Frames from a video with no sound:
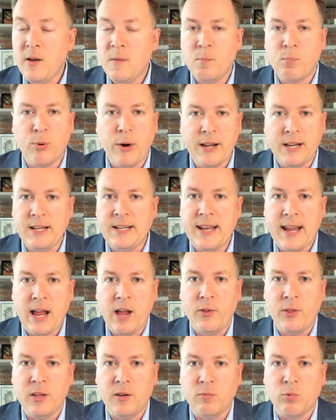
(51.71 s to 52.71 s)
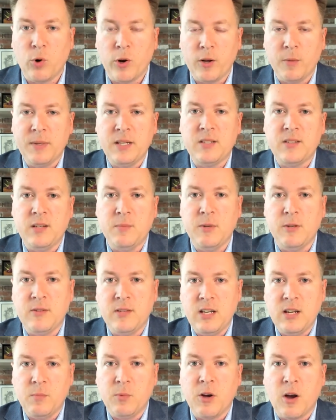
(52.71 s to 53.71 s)
breaking down the Royal BC
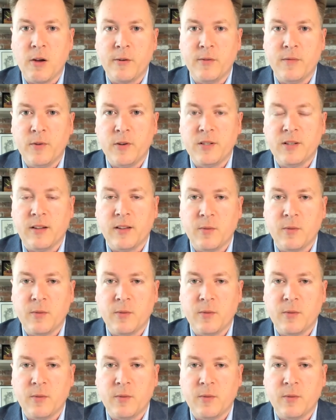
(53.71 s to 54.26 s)
Museum controversy.